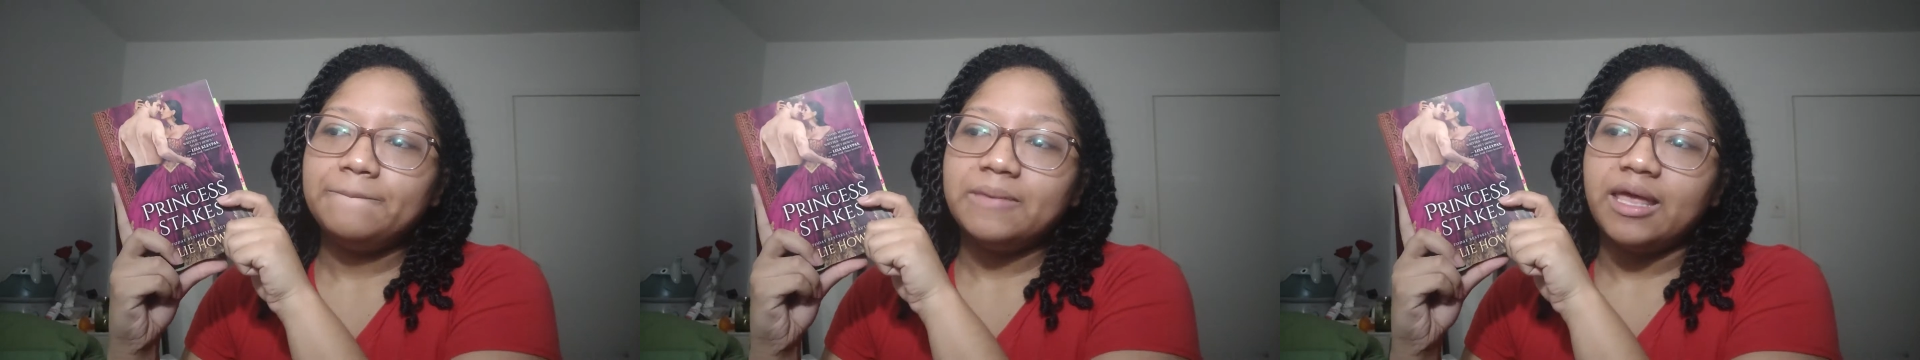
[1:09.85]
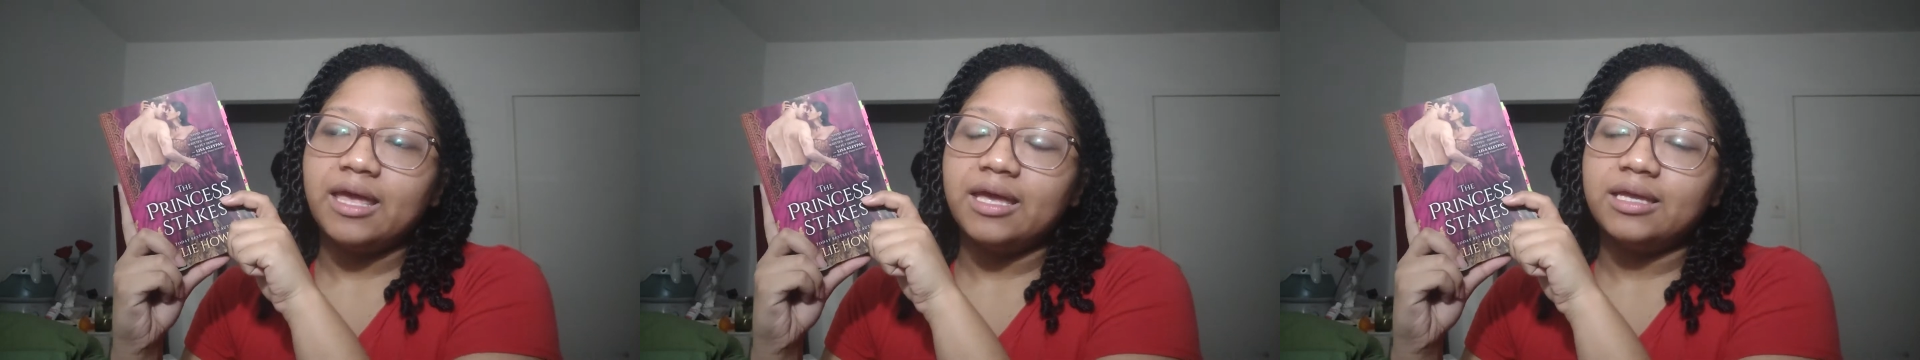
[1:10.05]

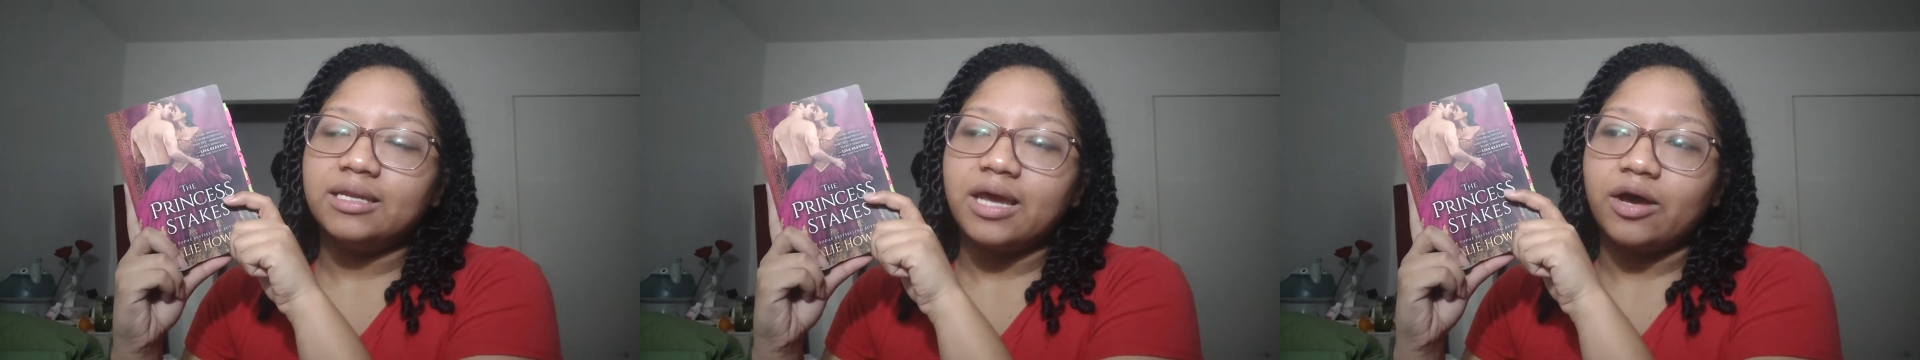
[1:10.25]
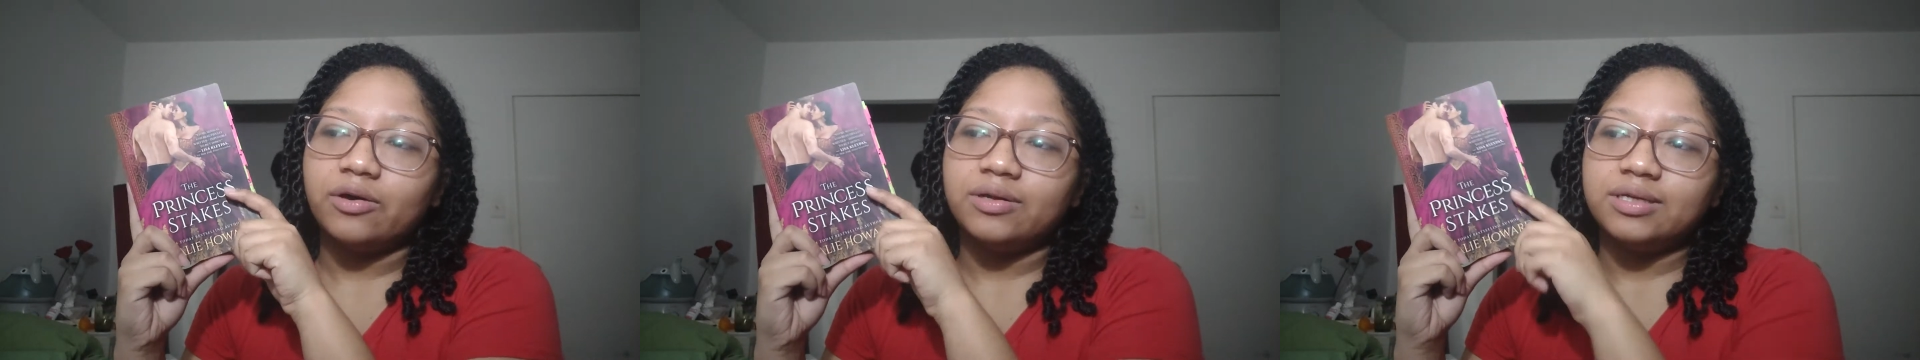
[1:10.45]
And
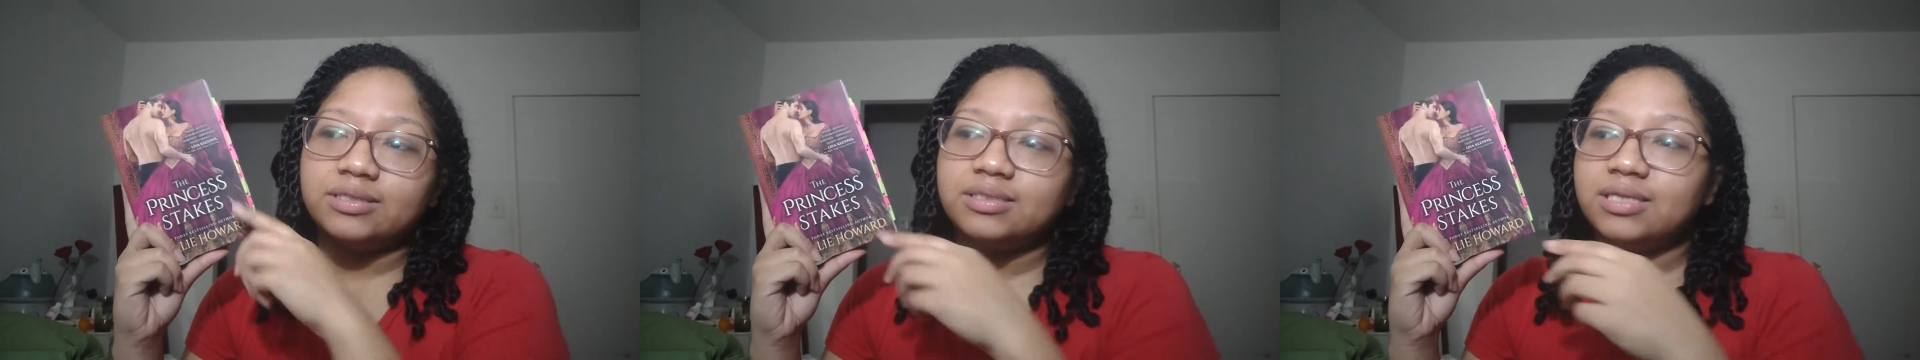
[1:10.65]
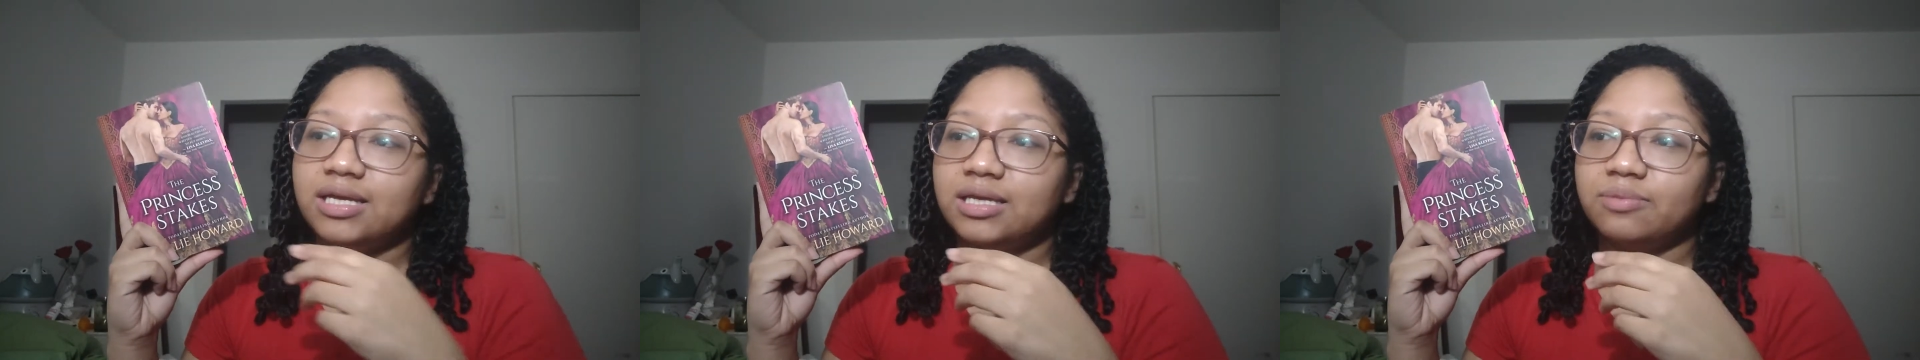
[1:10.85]
how it has
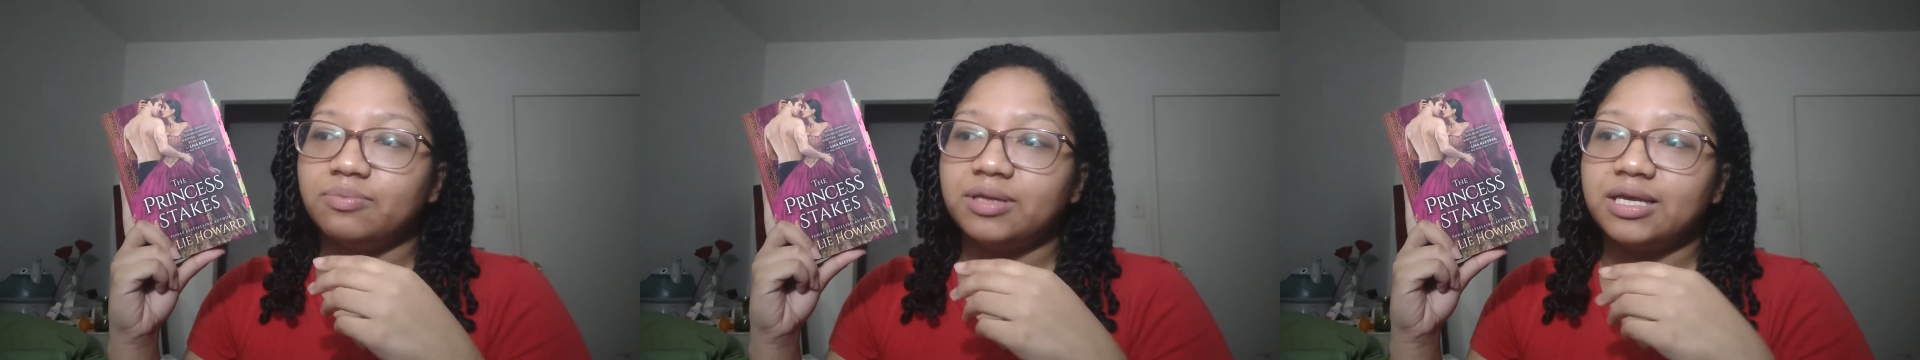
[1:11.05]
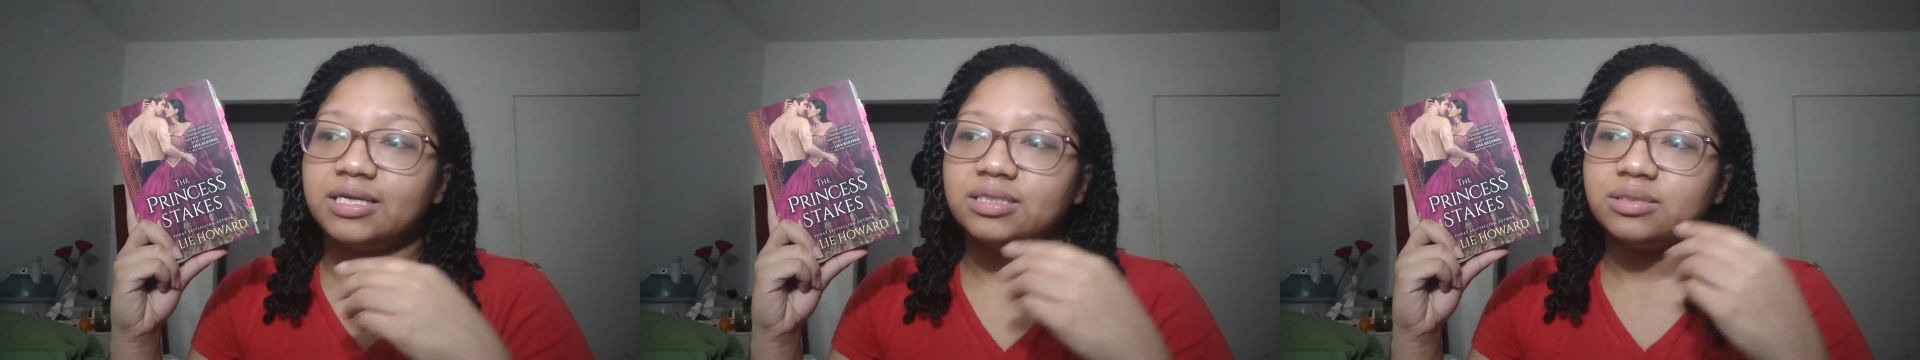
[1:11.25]
taken
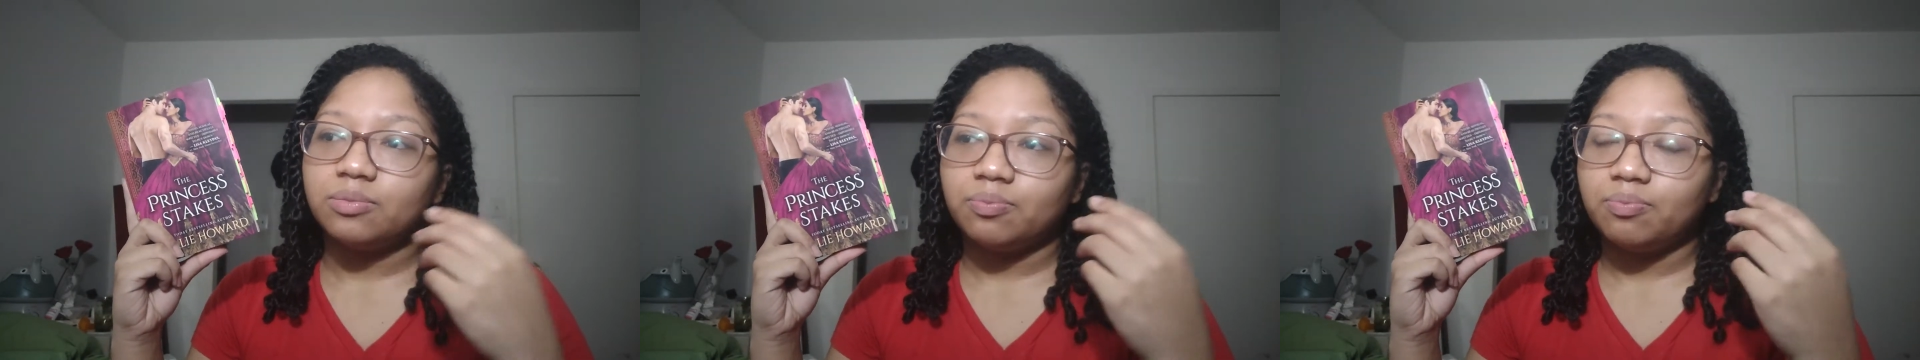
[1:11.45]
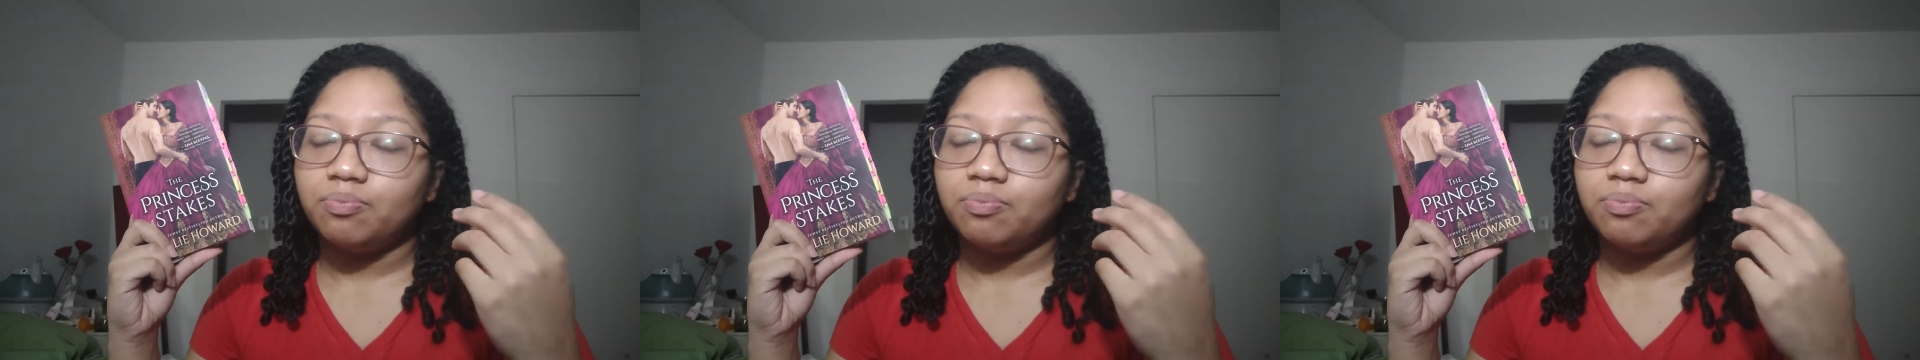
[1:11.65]
place